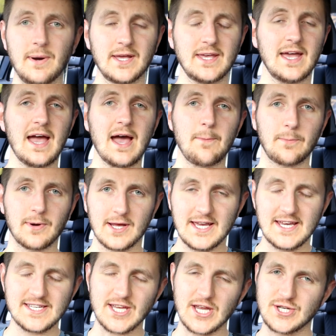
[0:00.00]
But yeah,
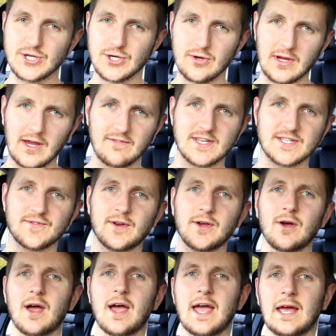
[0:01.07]
please do give this
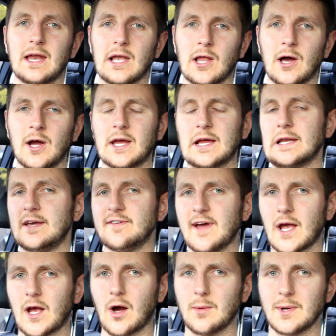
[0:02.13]
video a like. Leave
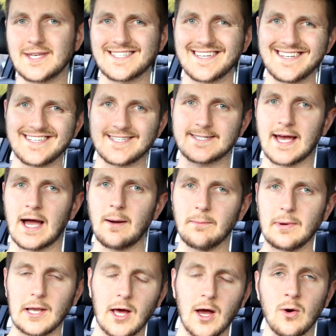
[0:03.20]
a comment down
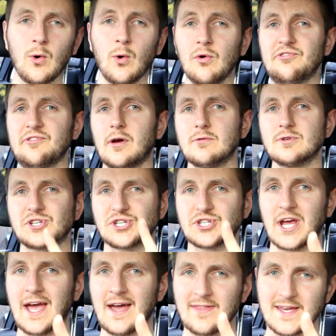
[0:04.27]
below. Also,
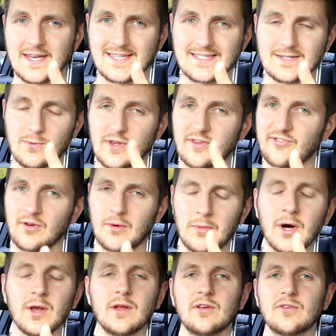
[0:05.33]
share this with
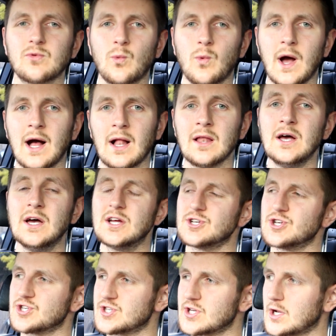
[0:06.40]
someone as well,
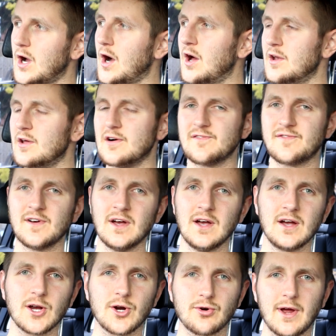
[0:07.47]
just to kind of
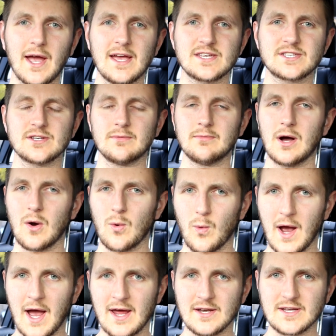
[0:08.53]
create some
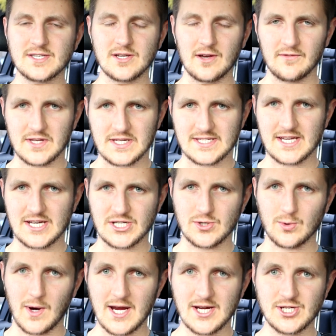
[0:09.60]
awareness of the
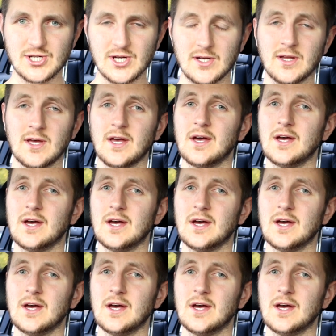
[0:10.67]
situation.